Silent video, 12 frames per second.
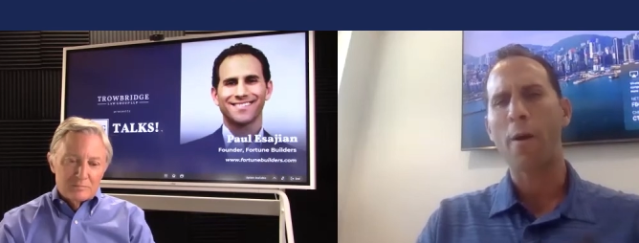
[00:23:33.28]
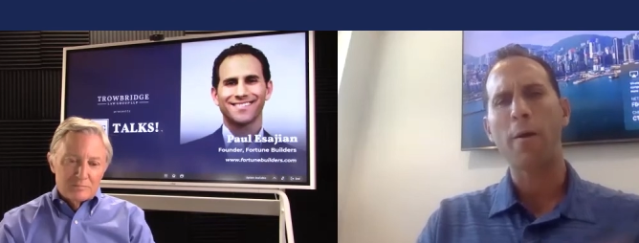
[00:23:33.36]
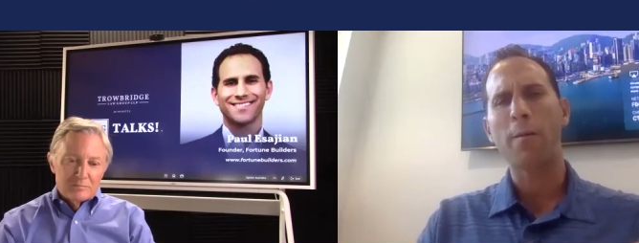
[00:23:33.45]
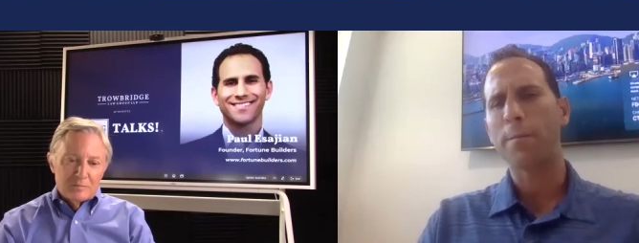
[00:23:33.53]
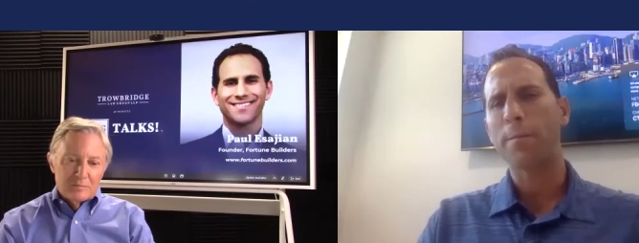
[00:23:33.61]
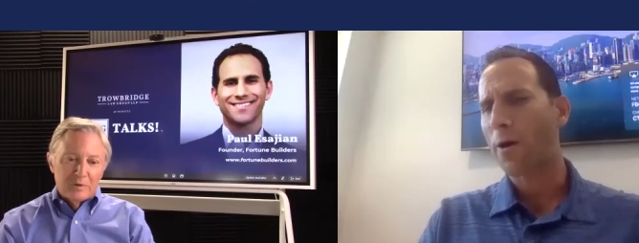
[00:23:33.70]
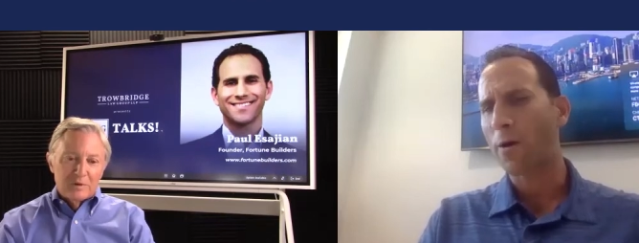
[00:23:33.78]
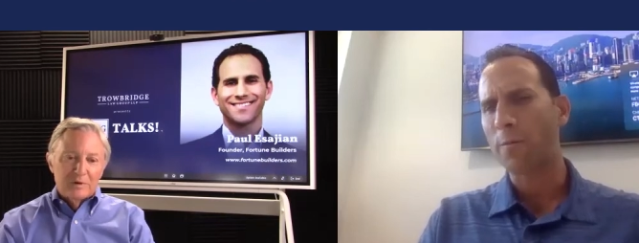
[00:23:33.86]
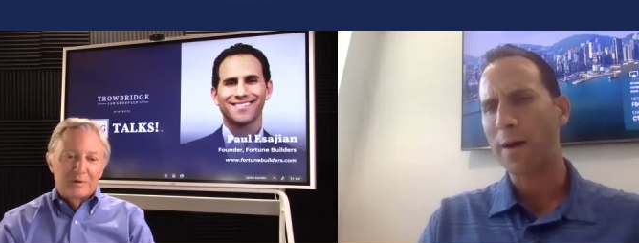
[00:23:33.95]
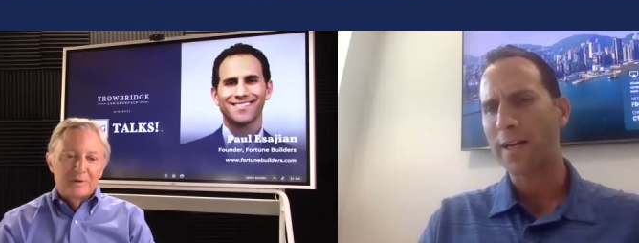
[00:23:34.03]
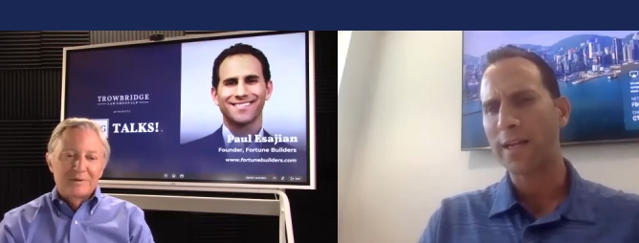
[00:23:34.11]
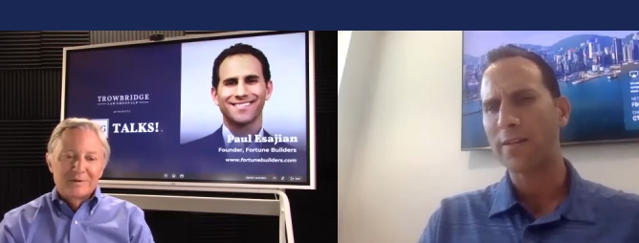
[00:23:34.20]
Speaker 1: borrow, borrow
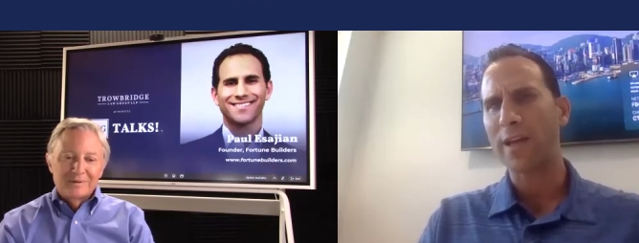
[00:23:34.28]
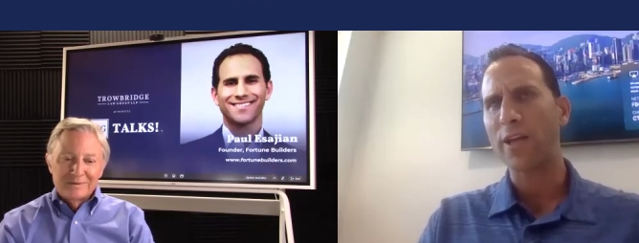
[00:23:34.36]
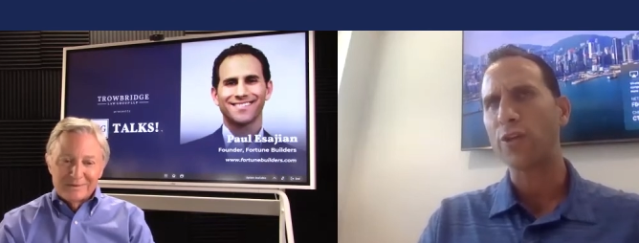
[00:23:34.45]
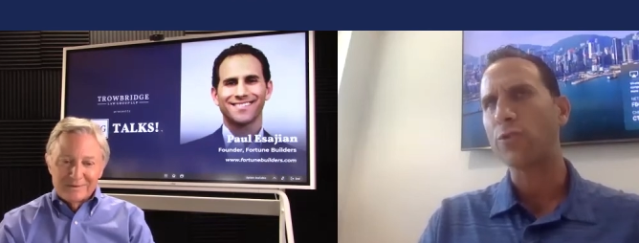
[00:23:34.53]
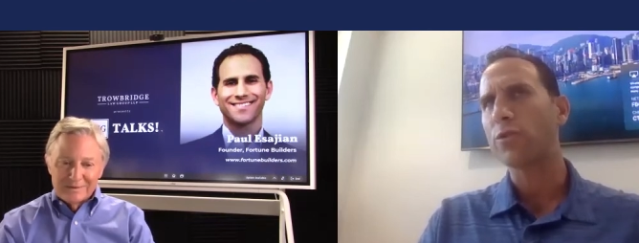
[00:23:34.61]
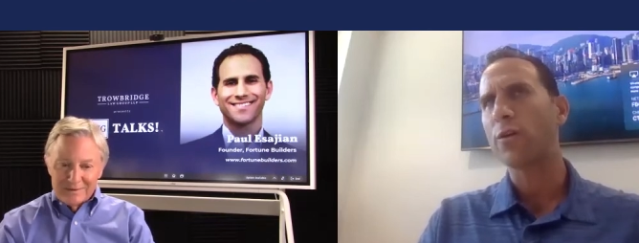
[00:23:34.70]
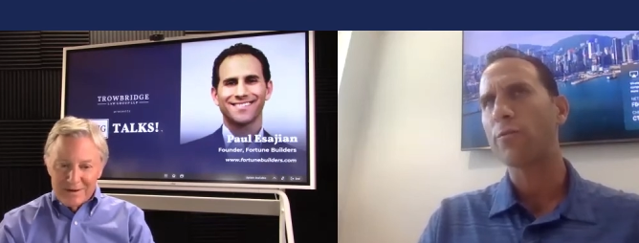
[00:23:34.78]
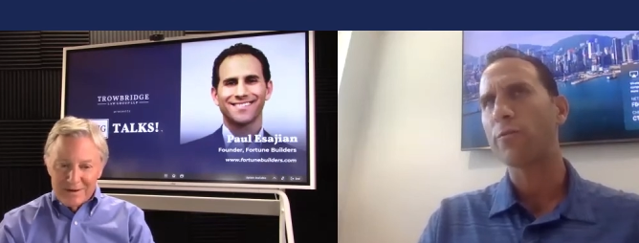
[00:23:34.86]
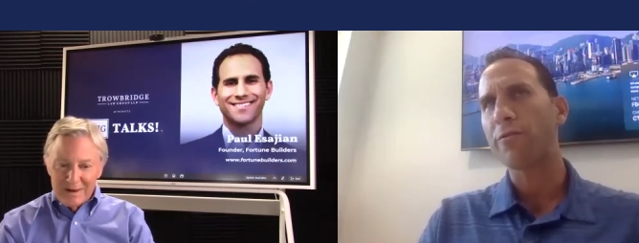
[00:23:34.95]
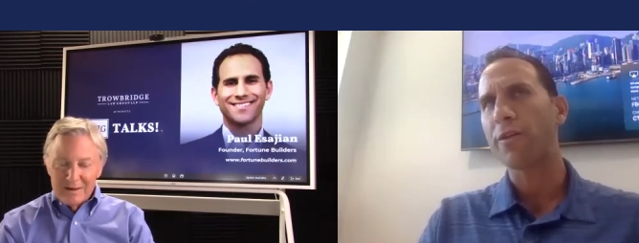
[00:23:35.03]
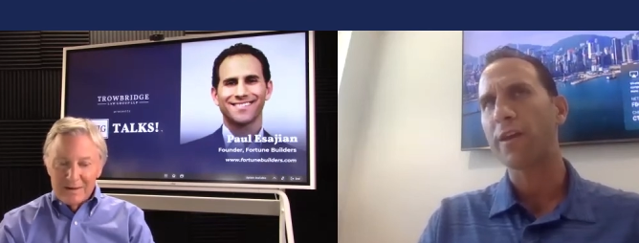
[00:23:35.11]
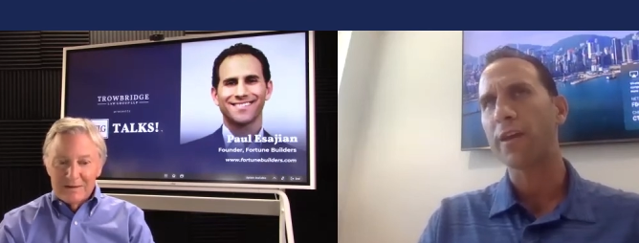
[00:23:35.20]
money that you don't
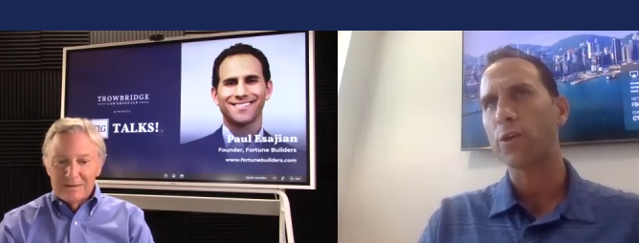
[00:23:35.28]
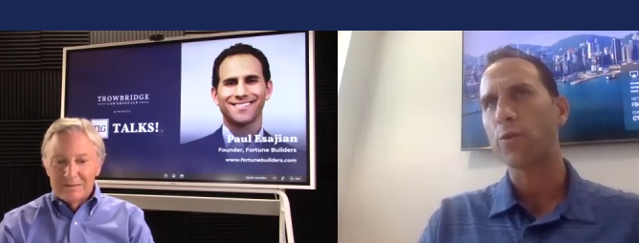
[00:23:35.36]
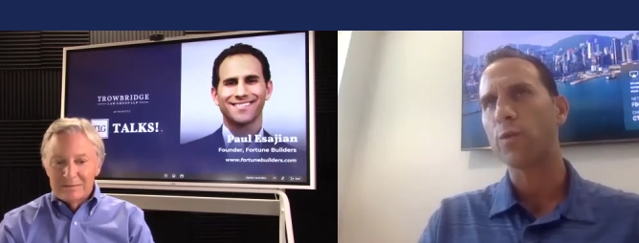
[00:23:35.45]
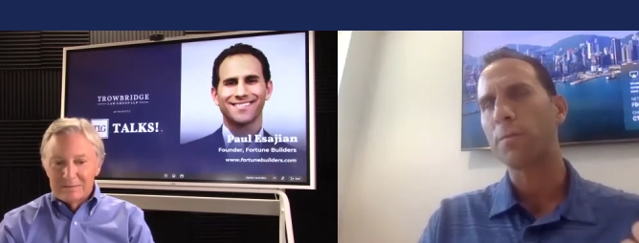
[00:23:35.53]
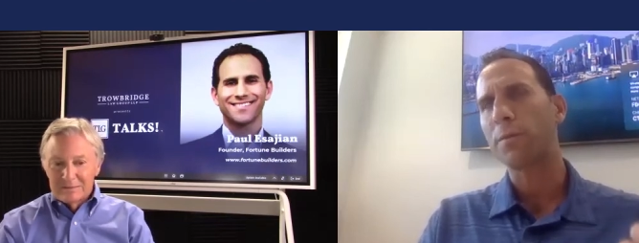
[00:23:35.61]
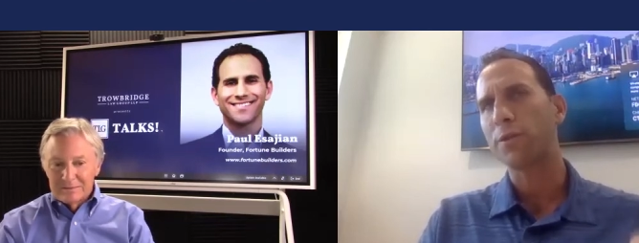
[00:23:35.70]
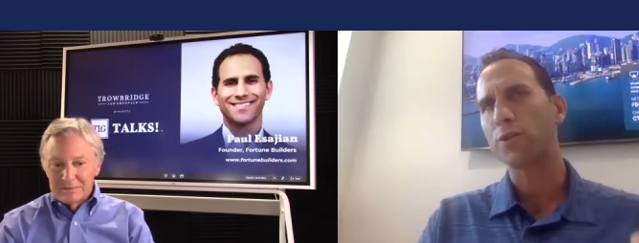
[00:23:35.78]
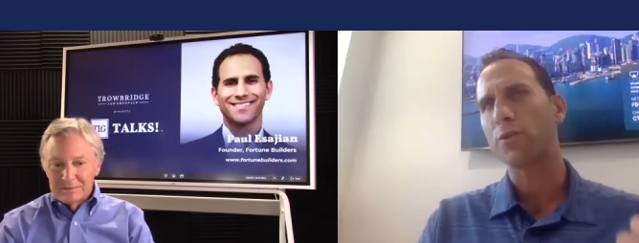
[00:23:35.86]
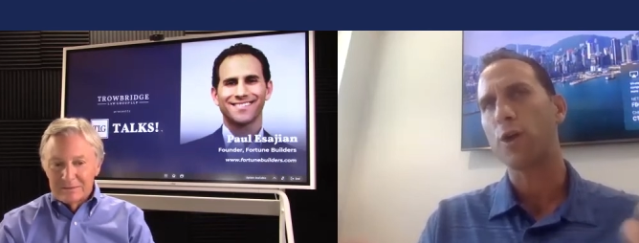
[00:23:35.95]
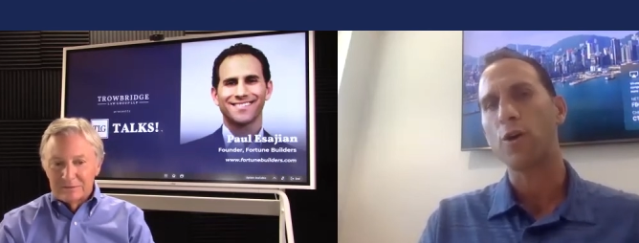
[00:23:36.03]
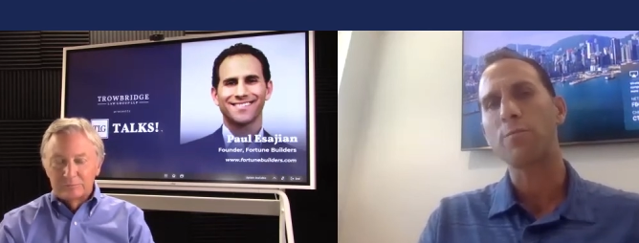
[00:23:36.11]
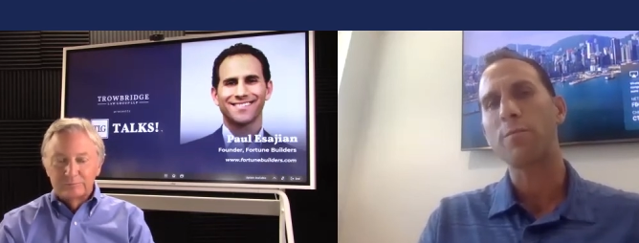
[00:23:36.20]
think you would put
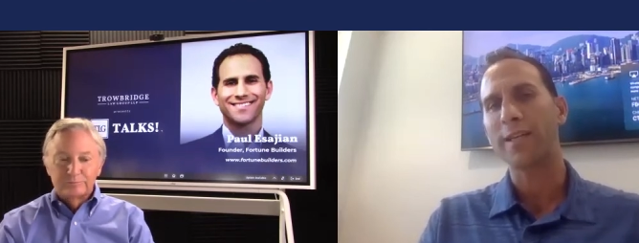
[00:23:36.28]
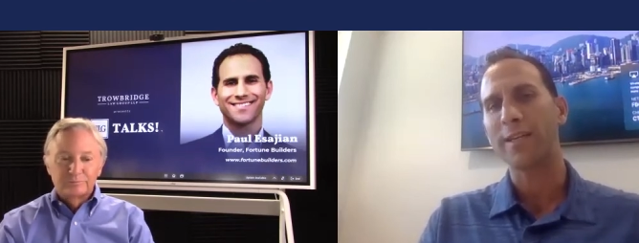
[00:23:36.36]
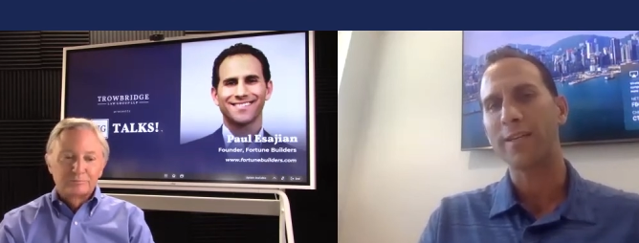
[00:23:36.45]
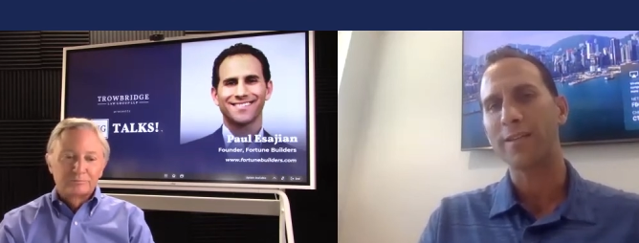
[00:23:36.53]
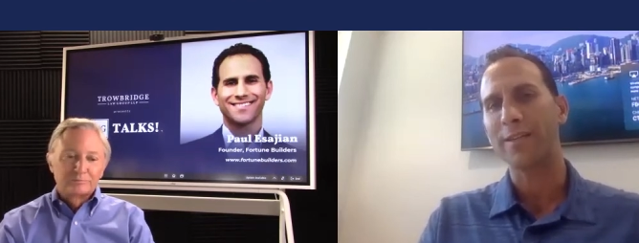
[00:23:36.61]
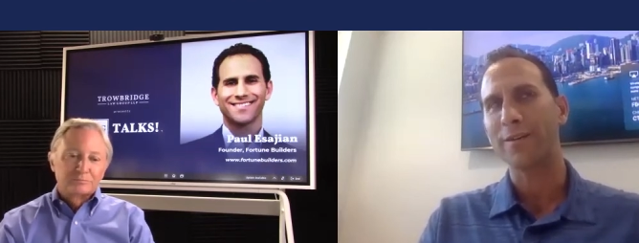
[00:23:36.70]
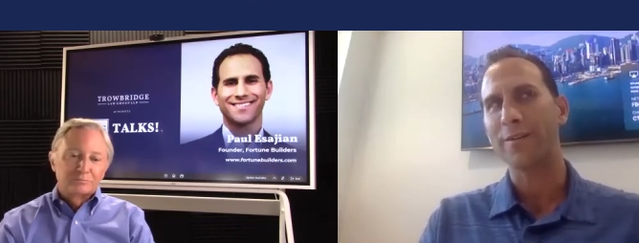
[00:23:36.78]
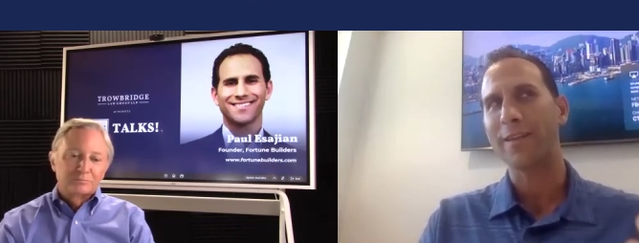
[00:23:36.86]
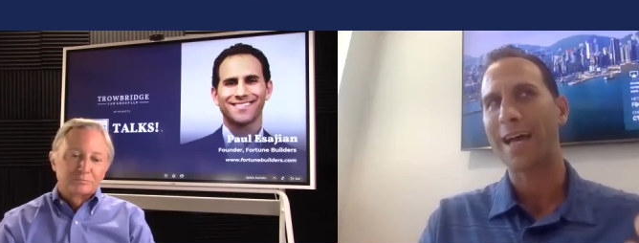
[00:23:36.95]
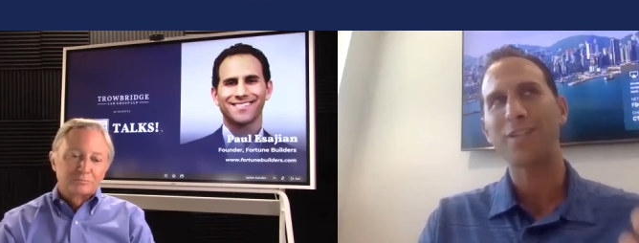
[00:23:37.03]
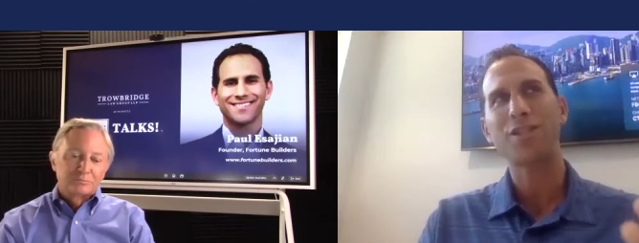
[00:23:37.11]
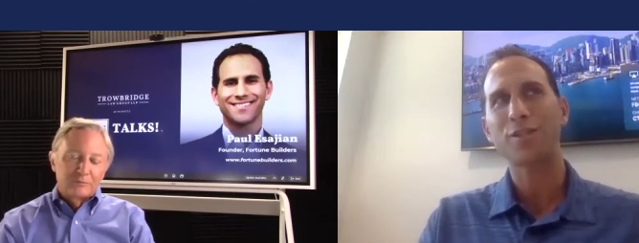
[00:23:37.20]
your own money in a deal.
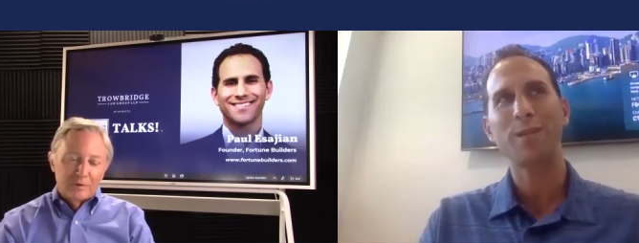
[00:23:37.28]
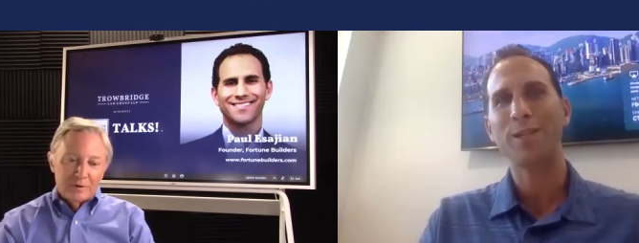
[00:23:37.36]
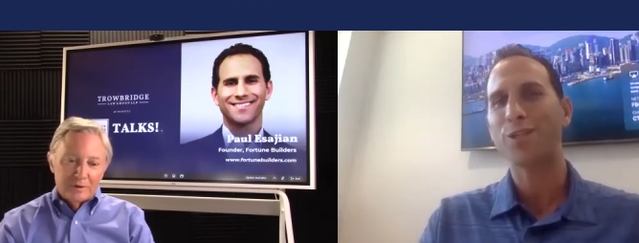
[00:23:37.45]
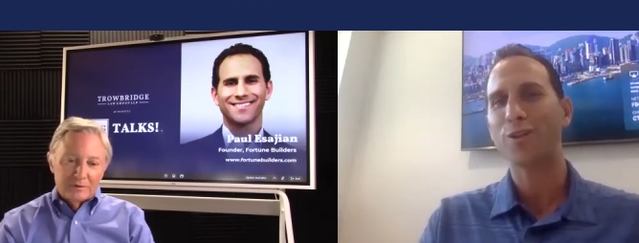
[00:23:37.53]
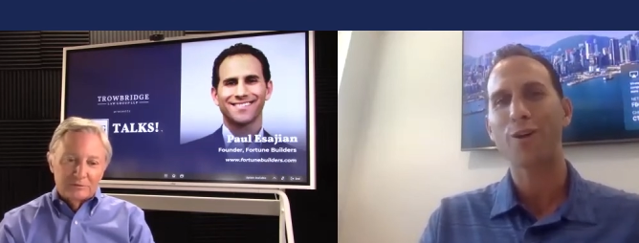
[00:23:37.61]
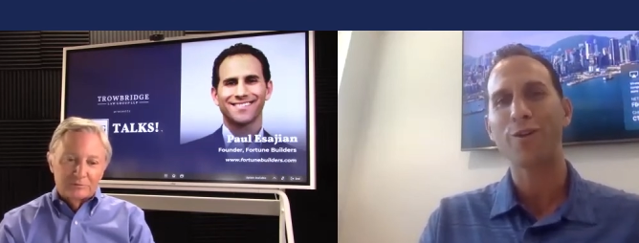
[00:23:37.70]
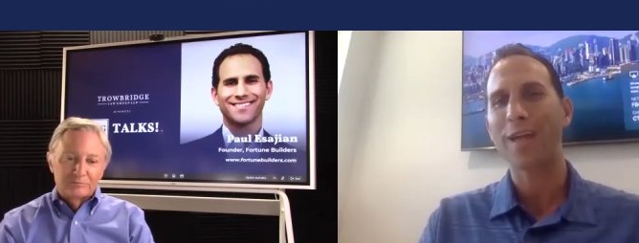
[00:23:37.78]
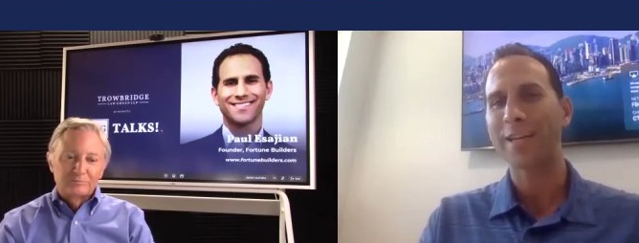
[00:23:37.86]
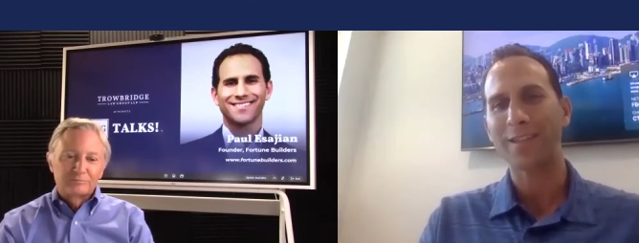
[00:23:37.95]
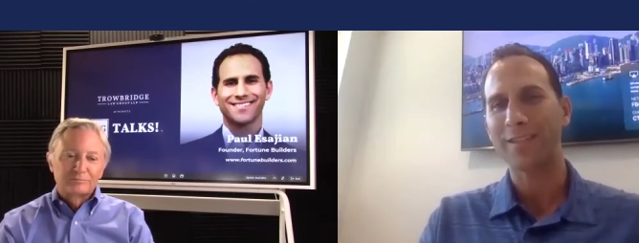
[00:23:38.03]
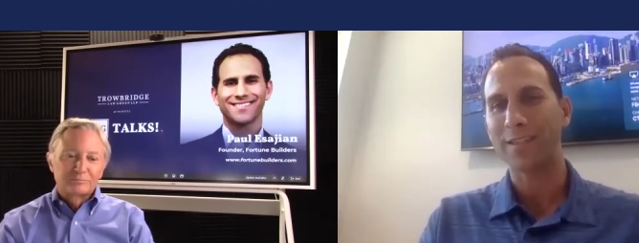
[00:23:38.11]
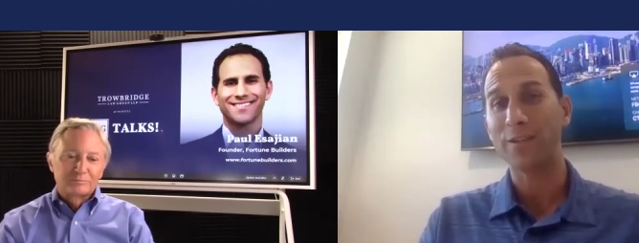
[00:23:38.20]
That just means you don't
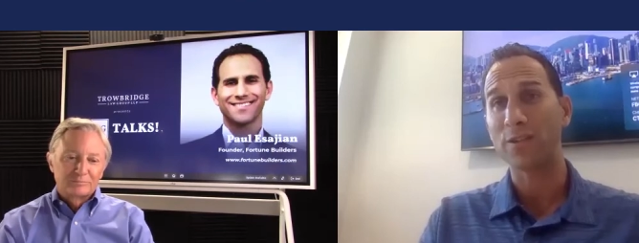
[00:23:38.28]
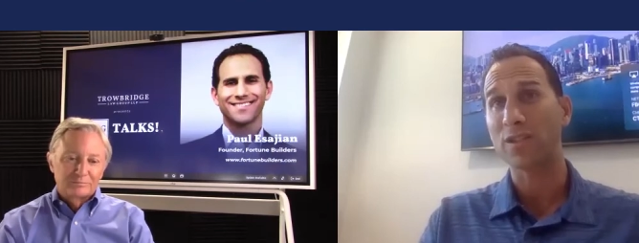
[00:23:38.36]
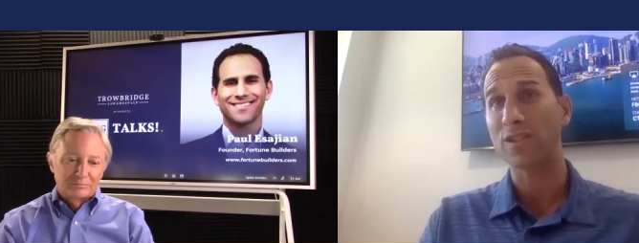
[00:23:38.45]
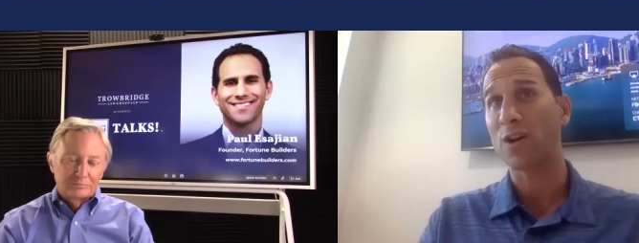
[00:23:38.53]
like the deal.